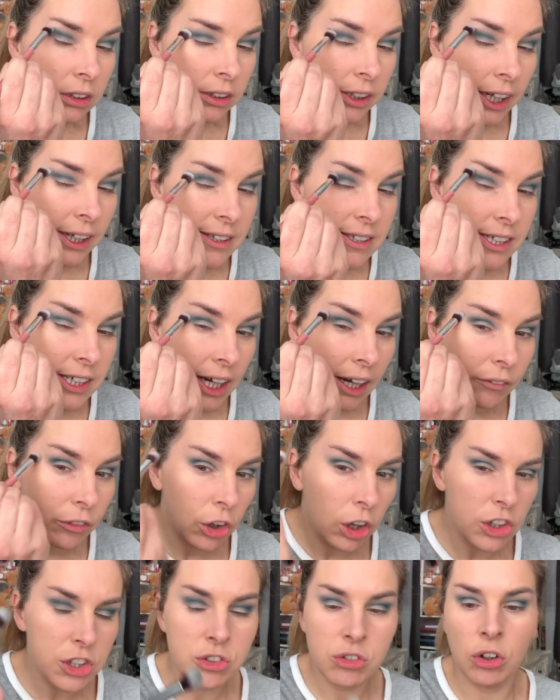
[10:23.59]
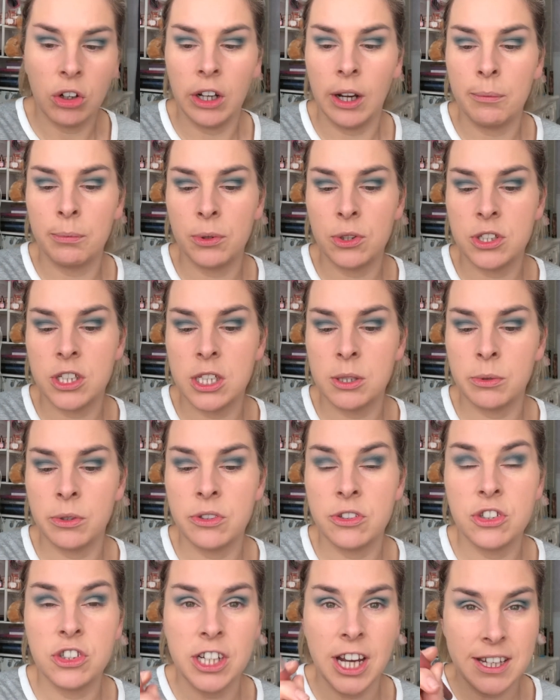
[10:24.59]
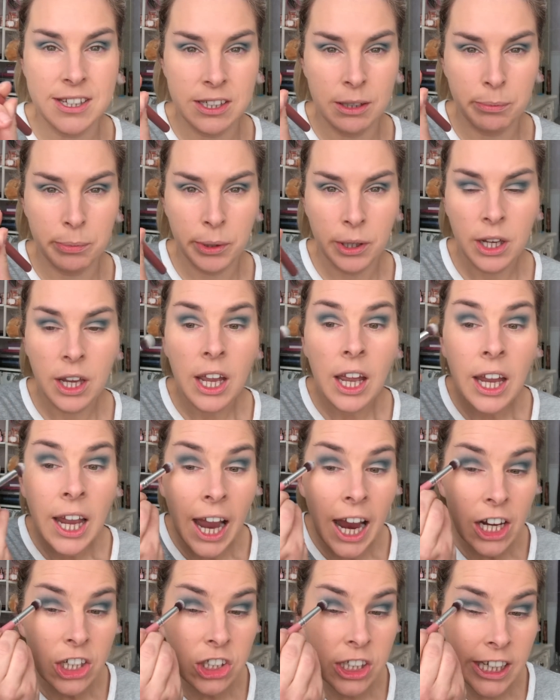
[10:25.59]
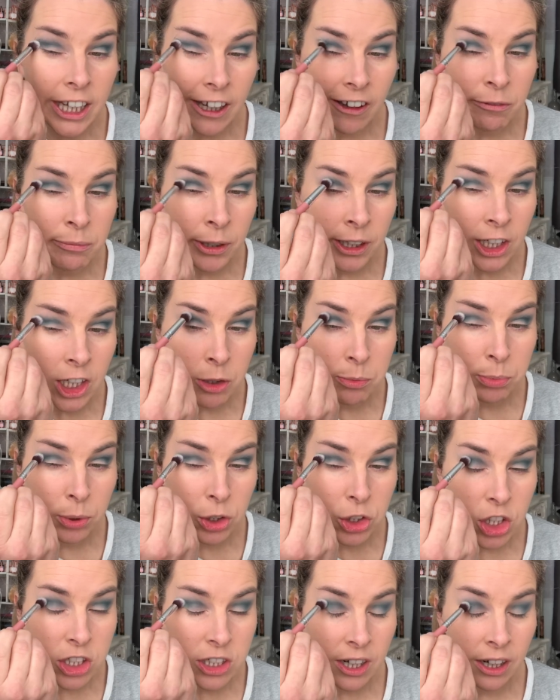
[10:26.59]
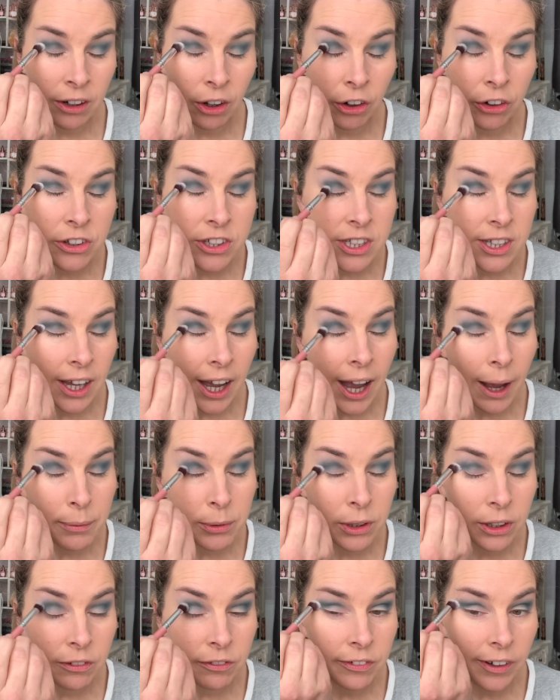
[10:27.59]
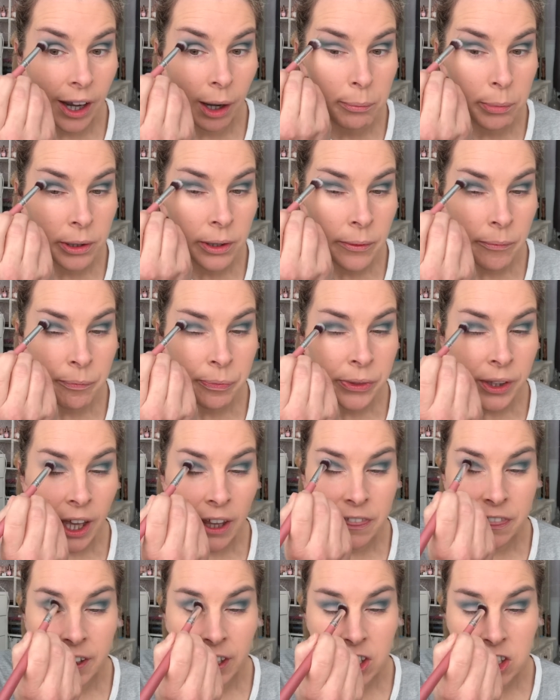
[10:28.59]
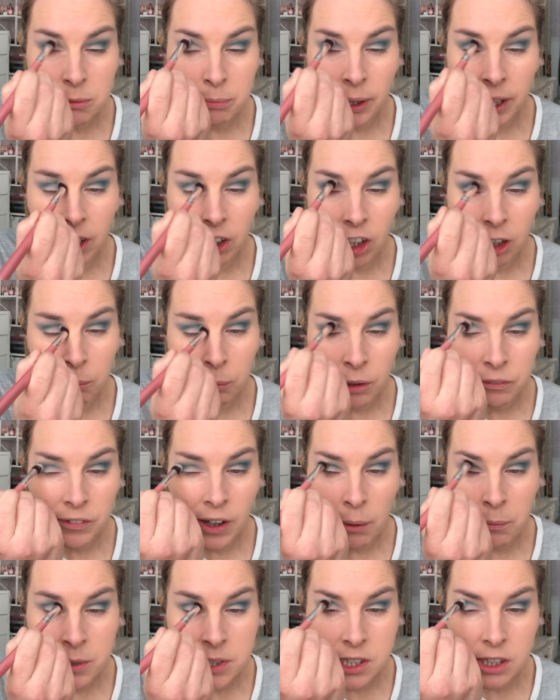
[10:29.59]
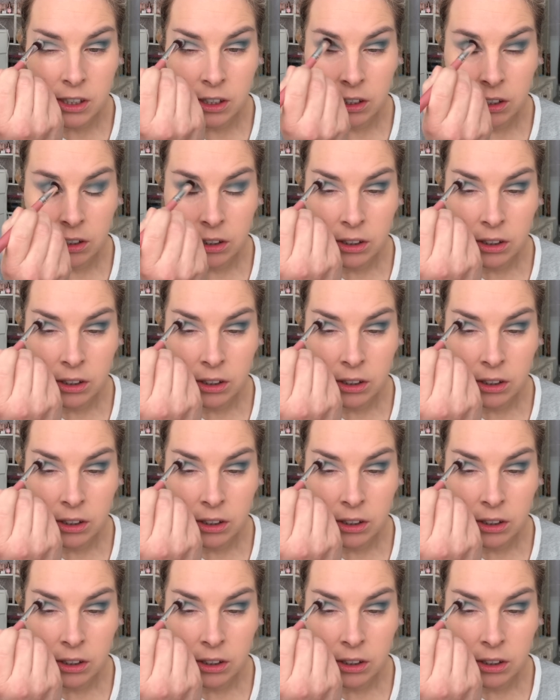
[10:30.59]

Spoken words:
That's it. I've got a stronger brush. This one's Jessup. Ashley gave me these brushes and honestly they're absolutely fab. I think she might have got them off Amazon.